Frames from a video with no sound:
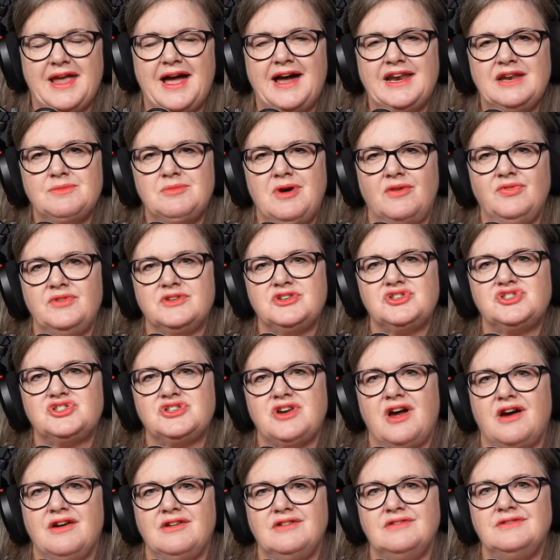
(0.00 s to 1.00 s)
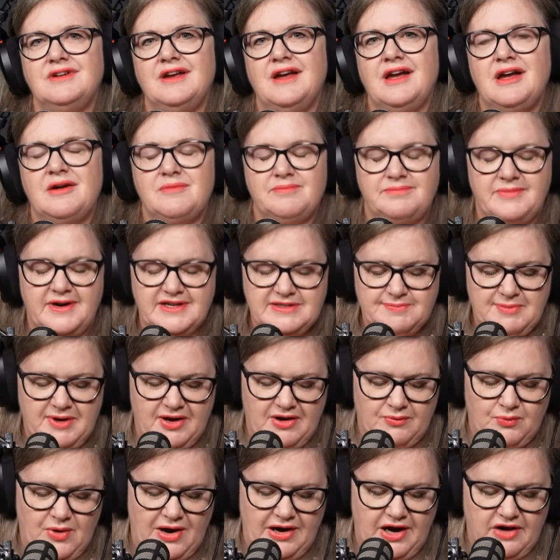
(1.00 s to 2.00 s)
had him on the show, must be
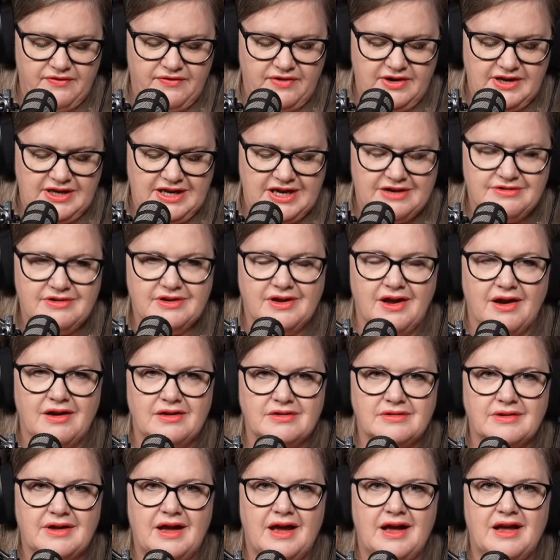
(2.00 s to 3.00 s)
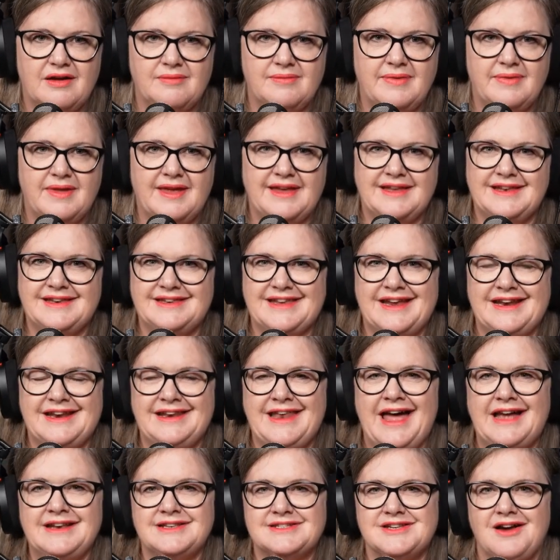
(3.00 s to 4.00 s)
uh, well over a year ago. And in
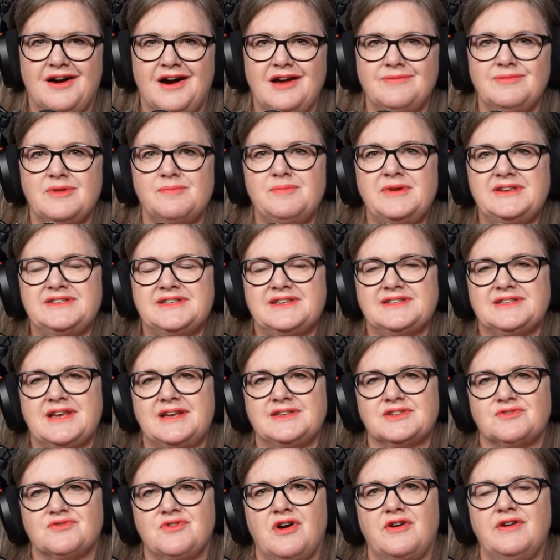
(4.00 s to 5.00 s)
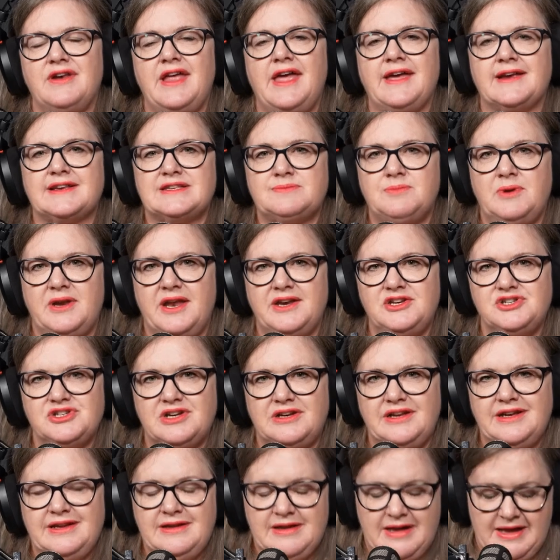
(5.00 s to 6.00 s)
that time, the business has grown
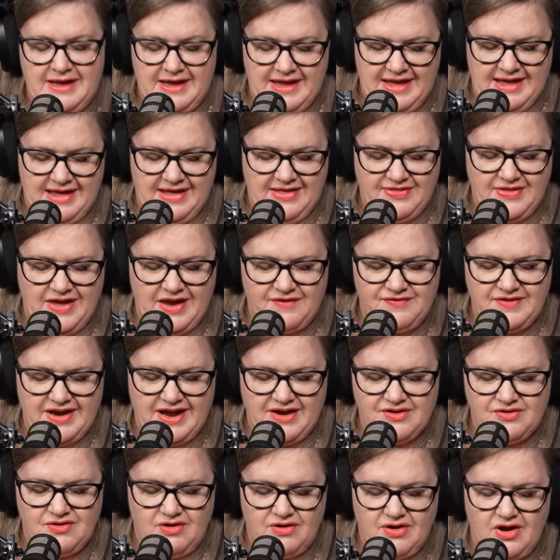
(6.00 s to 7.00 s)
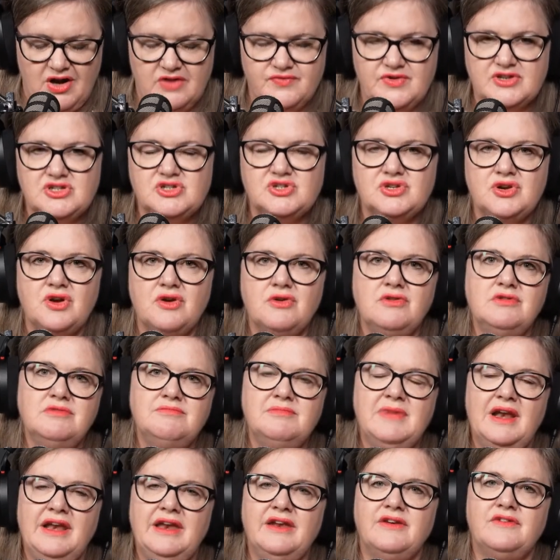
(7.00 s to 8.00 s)
exponentially. They've now got over 2
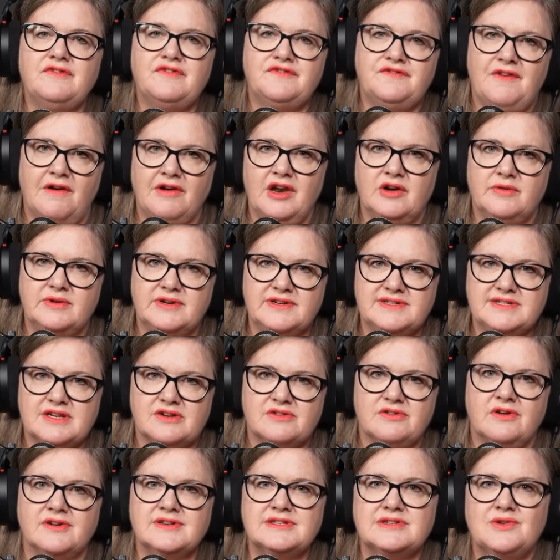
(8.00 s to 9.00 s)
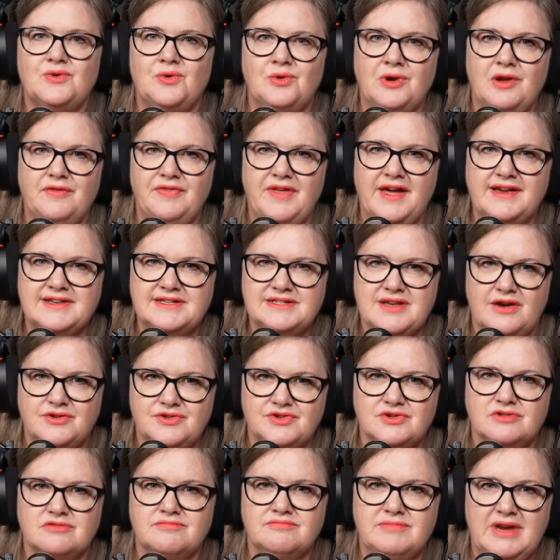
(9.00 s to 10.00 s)
million followers across all of their
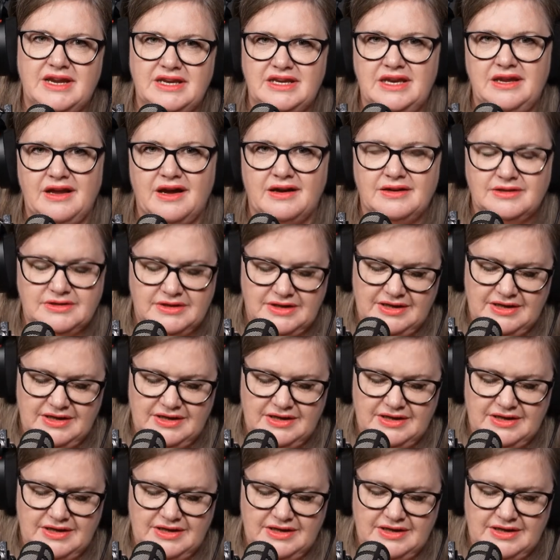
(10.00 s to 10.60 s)
social media